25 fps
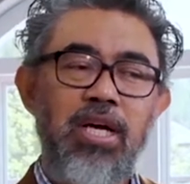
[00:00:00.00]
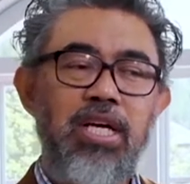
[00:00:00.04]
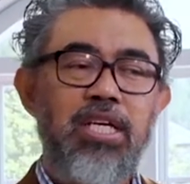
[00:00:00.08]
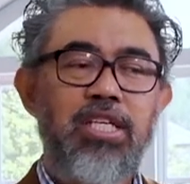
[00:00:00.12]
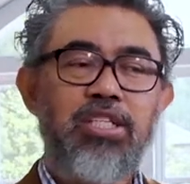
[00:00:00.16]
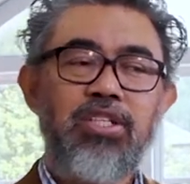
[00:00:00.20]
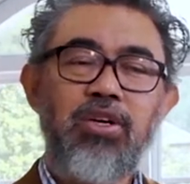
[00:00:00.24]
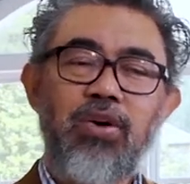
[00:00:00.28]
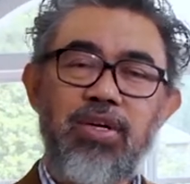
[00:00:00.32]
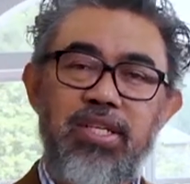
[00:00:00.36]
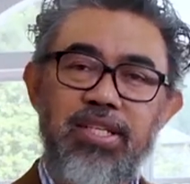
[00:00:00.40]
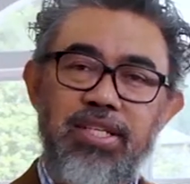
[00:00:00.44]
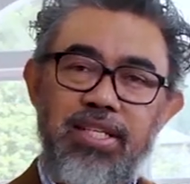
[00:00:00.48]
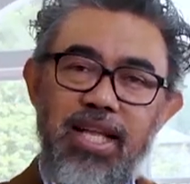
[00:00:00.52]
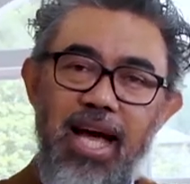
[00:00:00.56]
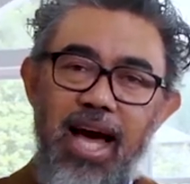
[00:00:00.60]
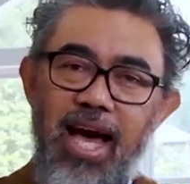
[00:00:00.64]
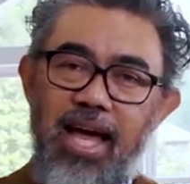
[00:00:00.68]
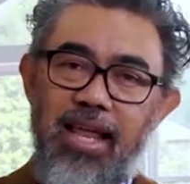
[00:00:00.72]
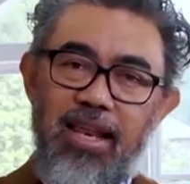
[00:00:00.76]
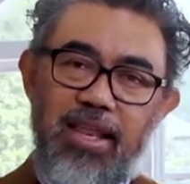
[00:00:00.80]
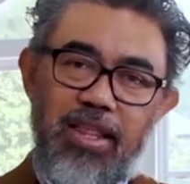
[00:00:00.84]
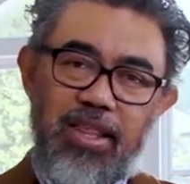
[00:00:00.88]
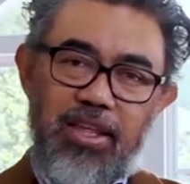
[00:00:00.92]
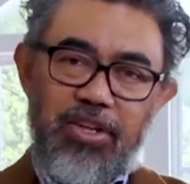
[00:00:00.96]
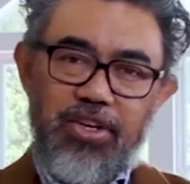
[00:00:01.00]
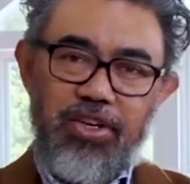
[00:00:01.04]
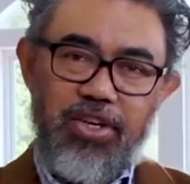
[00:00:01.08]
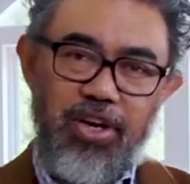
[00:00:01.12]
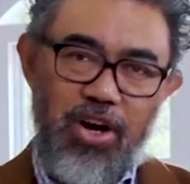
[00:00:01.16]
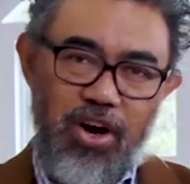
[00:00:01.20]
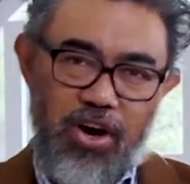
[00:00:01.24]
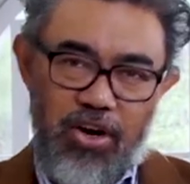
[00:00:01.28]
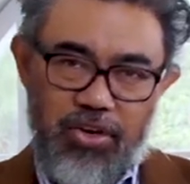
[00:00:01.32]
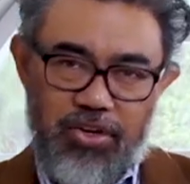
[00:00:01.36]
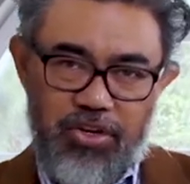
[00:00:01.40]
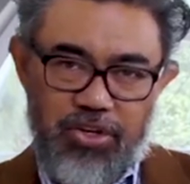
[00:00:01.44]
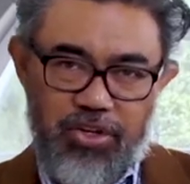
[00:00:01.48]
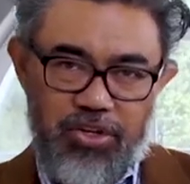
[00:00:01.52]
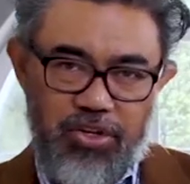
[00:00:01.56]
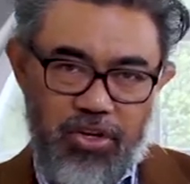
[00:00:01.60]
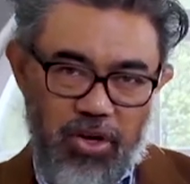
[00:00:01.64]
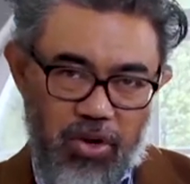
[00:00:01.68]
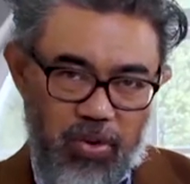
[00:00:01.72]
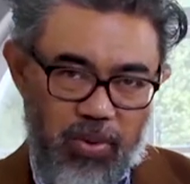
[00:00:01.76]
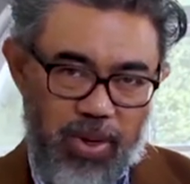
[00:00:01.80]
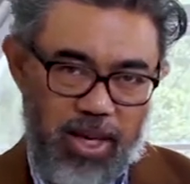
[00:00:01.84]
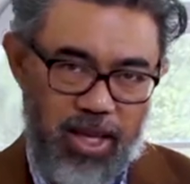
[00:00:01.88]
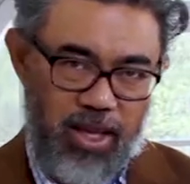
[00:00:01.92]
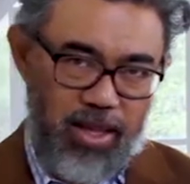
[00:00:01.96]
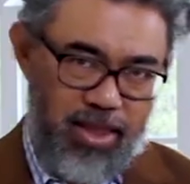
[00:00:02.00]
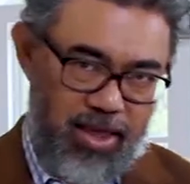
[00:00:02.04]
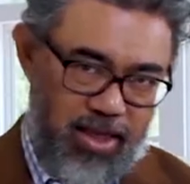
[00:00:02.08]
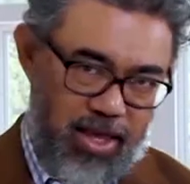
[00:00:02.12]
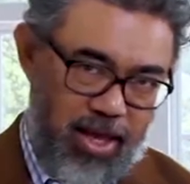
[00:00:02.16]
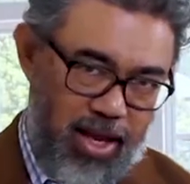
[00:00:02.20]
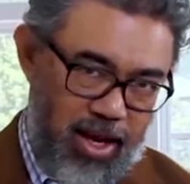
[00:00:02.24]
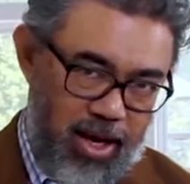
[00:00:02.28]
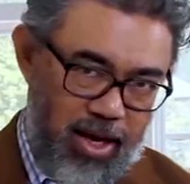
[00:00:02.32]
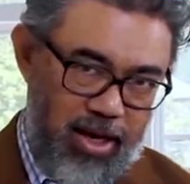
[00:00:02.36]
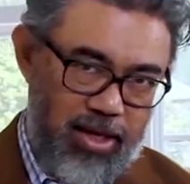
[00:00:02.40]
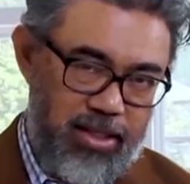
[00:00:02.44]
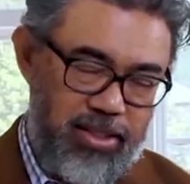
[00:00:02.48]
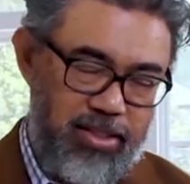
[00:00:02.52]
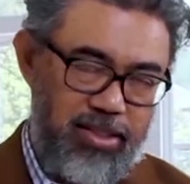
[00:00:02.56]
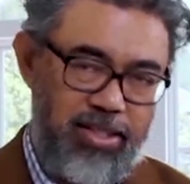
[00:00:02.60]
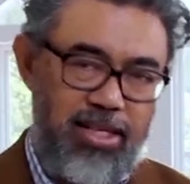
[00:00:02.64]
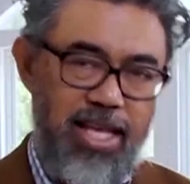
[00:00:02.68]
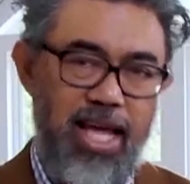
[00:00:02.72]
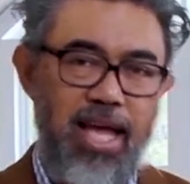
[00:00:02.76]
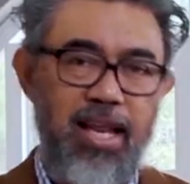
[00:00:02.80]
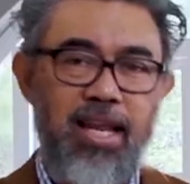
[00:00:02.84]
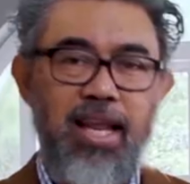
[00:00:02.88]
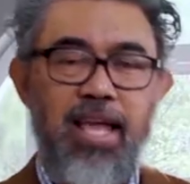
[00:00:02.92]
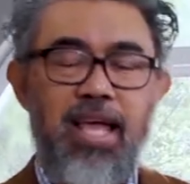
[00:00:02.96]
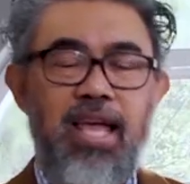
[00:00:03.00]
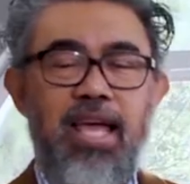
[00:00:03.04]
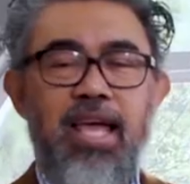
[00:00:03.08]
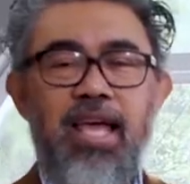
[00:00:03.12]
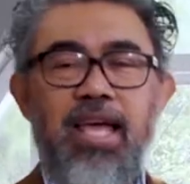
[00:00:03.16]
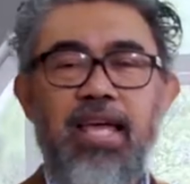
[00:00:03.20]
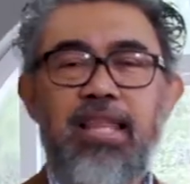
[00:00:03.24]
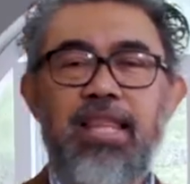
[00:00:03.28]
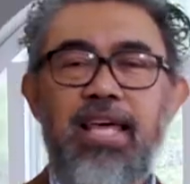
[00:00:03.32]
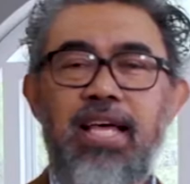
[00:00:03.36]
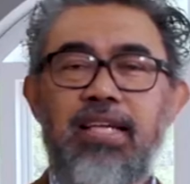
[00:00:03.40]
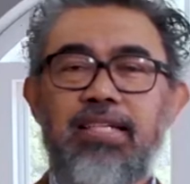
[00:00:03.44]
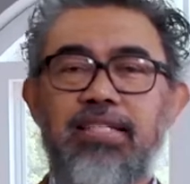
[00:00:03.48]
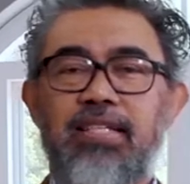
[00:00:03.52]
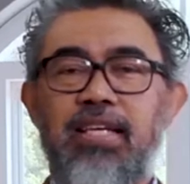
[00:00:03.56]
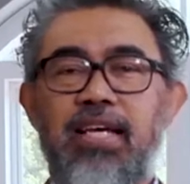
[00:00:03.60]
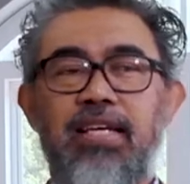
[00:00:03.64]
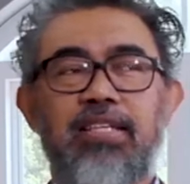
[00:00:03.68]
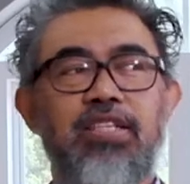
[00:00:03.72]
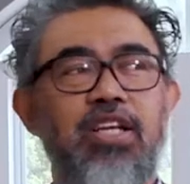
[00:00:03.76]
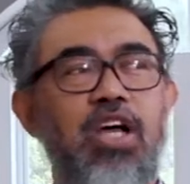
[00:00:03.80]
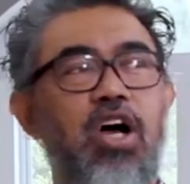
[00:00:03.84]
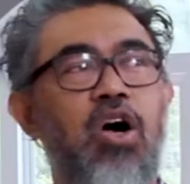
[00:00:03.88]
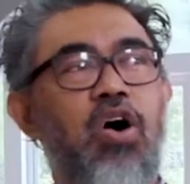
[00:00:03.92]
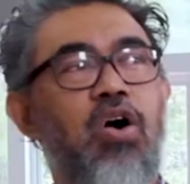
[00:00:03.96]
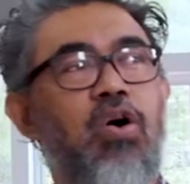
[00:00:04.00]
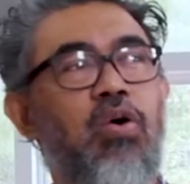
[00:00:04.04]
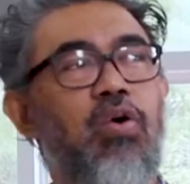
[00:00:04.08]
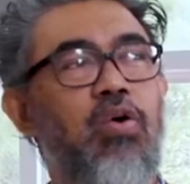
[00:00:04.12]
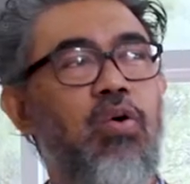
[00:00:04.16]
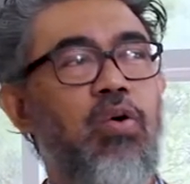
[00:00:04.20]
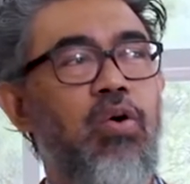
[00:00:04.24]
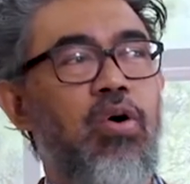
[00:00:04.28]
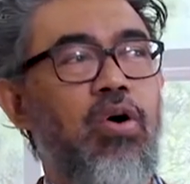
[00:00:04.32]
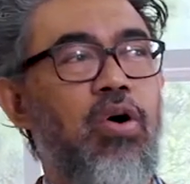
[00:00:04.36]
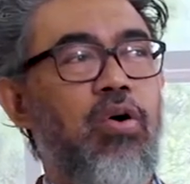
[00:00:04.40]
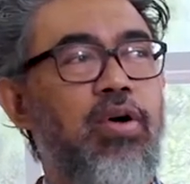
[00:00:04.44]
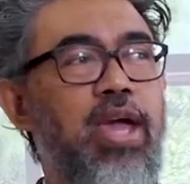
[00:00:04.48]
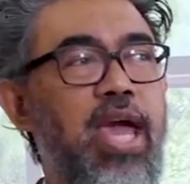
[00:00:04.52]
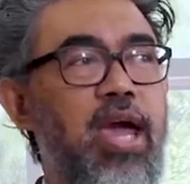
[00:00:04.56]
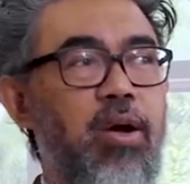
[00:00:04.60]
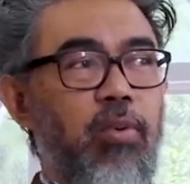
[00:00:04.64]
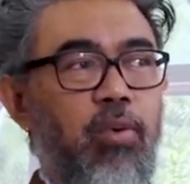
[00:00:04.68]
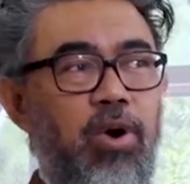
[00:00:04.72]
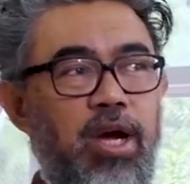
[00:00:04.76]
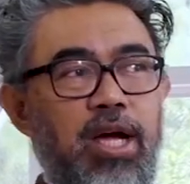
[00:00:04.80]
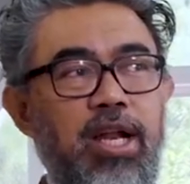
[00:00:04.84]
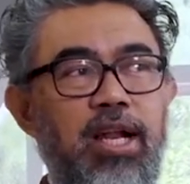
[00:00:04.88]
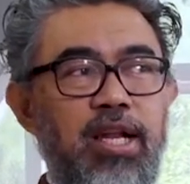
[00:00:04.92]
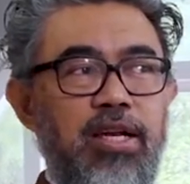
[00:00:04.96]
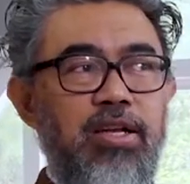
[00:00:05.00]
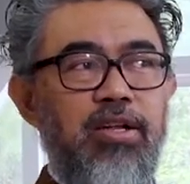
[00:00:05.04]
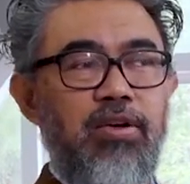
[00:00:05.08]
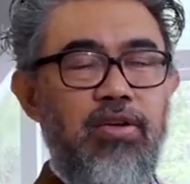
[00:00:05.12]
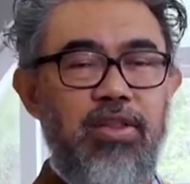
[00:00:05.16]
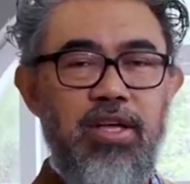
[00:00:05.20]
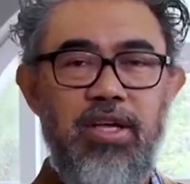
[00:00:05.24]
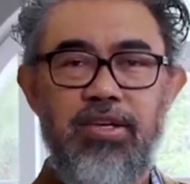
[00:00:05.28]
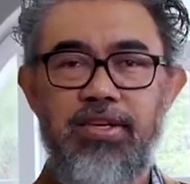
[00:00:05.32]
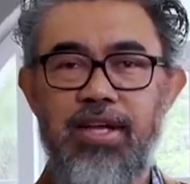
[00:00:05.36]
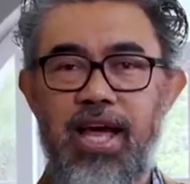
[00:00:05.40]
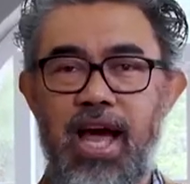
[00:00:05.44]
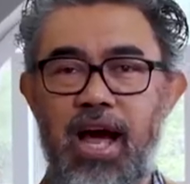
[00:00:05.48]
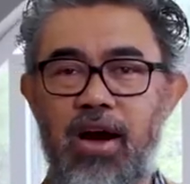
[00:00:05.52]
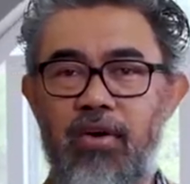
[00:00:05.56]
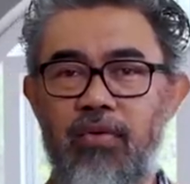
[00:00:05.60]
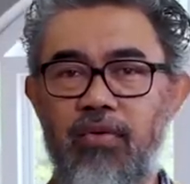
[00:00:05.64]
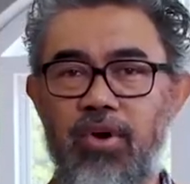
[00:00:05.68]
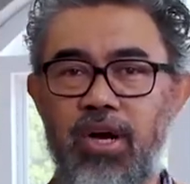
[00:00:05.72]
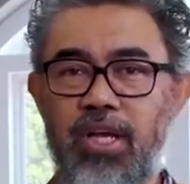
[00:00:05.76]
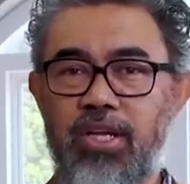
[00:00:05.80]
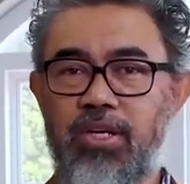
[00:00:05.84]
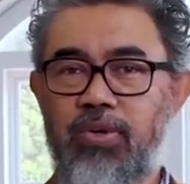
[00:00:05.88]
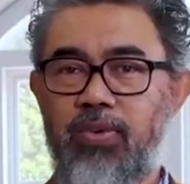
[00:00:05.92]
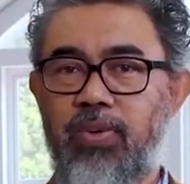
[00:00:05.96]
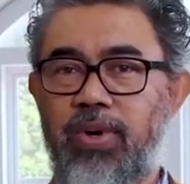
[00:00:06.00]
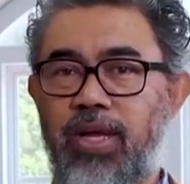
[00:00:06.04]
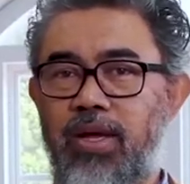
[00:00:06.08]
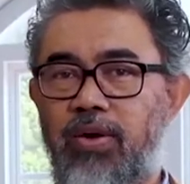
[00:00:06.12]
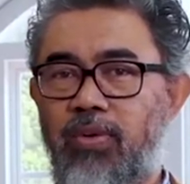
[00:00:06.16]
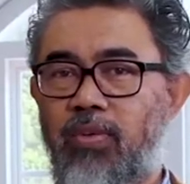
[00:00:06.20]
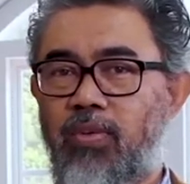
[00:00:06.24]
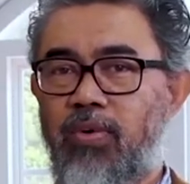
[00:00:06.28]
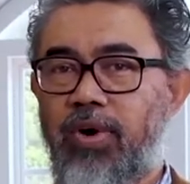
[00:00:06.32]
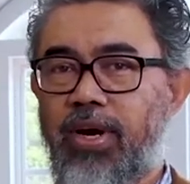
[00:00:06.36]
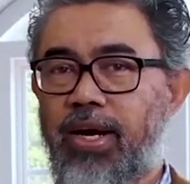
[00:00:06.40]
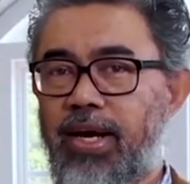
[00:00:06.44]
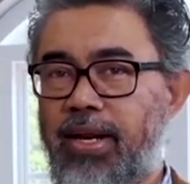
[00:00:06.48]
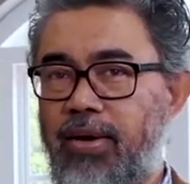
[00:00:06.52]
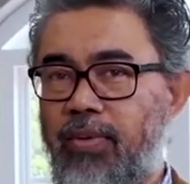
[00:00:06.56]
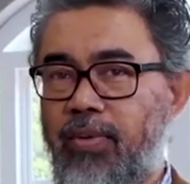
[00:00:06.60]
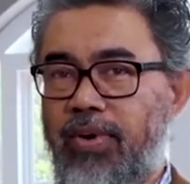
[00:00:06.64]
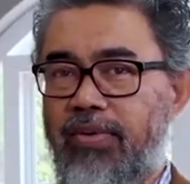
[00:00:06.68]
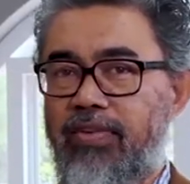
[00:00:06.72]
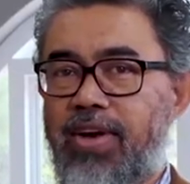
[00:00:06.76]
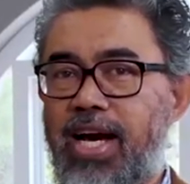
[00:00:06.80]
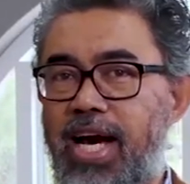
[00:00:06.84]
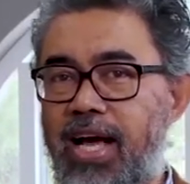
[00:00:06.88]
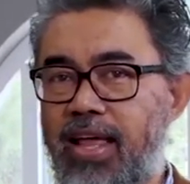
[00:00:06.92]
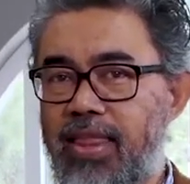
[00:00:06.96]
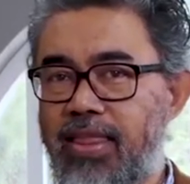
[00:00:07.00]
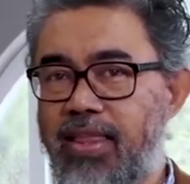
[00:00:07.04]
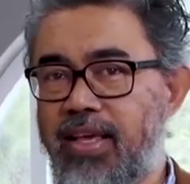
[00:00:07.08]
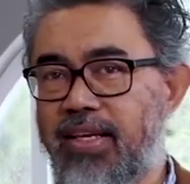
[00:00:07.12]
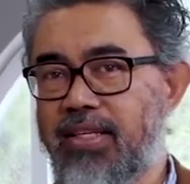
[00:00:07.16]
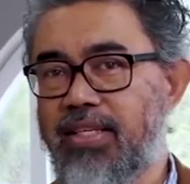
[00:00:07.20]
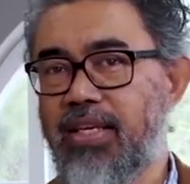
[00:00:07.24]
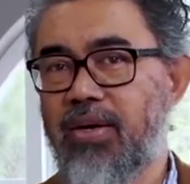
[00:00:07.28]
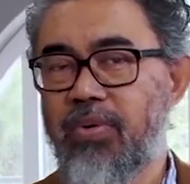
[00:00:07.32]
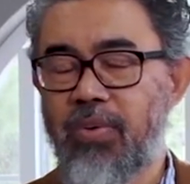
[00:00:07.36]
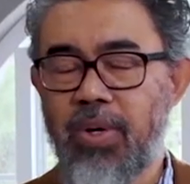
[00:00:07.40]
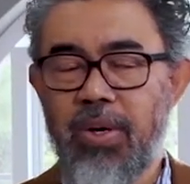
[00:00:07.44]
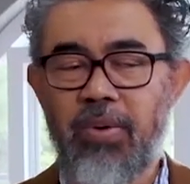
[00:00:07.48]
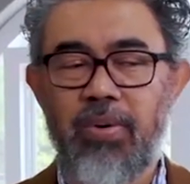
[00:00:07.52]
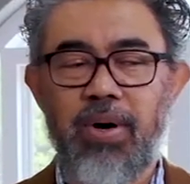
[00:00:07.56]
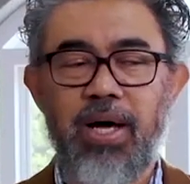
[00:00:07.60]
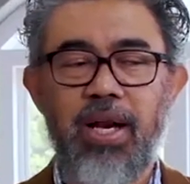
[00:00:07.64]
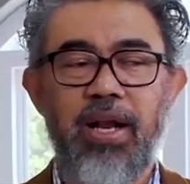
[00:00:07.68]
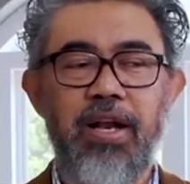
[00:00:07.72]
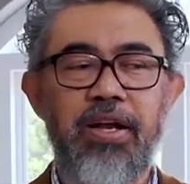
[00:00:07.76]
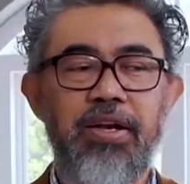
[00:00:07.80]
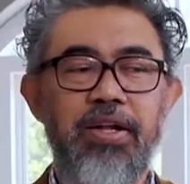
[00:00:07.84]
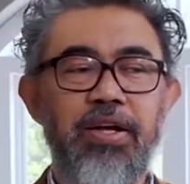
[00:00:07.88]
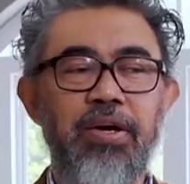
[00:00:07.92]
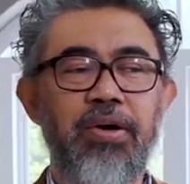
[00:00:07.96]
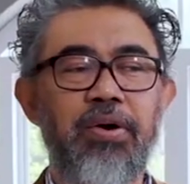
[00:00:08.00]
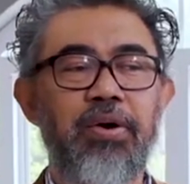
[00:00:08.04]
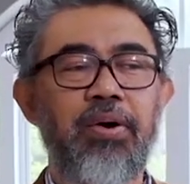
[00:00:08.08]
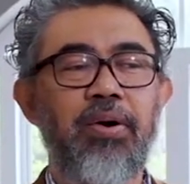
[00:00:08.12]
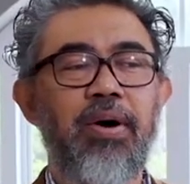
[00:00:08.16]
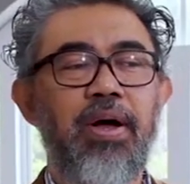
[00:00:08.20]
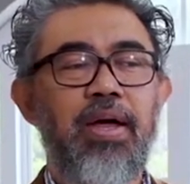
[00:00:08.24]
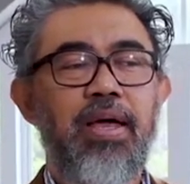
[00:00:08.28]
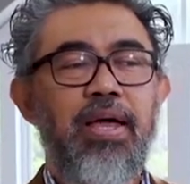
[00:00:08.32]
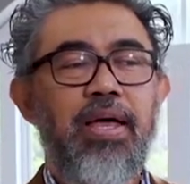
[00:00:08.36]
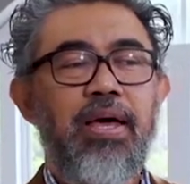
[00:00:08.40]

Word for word: So it's not the church doing things that, that says, oh, okay, we're going to do this outreach. We, we're gonna, we've got this that we want to do.